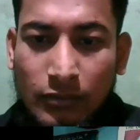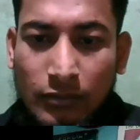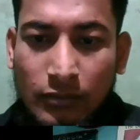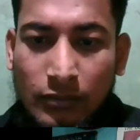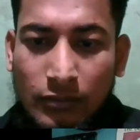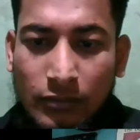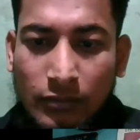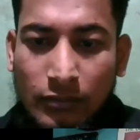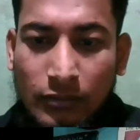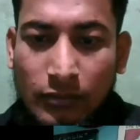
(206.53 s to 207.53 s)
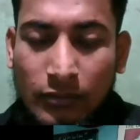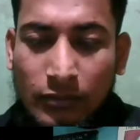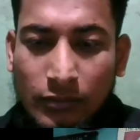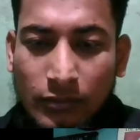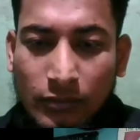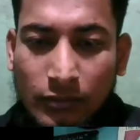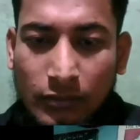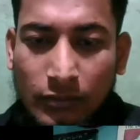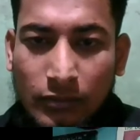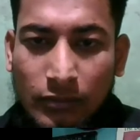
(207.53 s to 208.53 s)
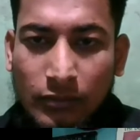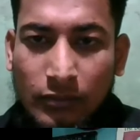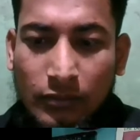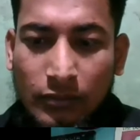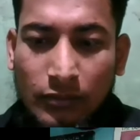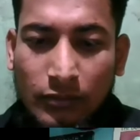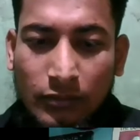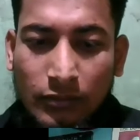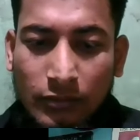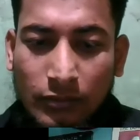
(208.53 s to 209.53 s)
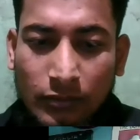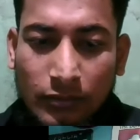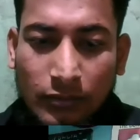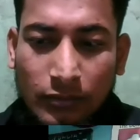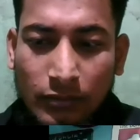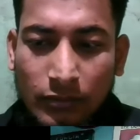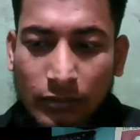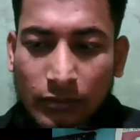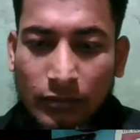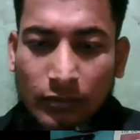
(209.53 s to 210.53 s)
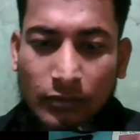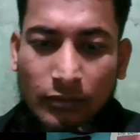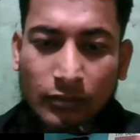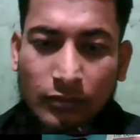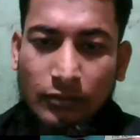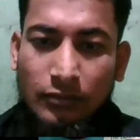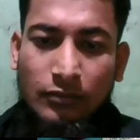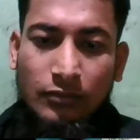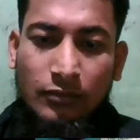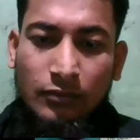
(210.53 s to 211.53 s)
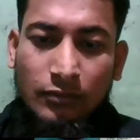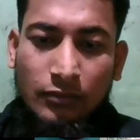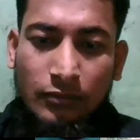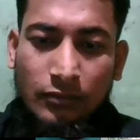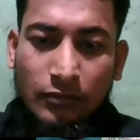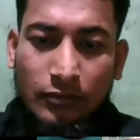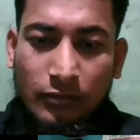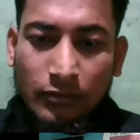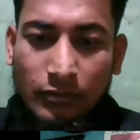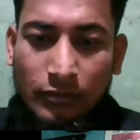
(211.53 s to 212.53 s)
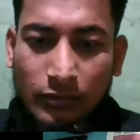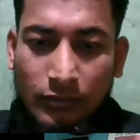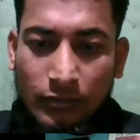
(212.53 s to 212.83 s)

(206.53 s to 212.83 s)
This person isn't speaking.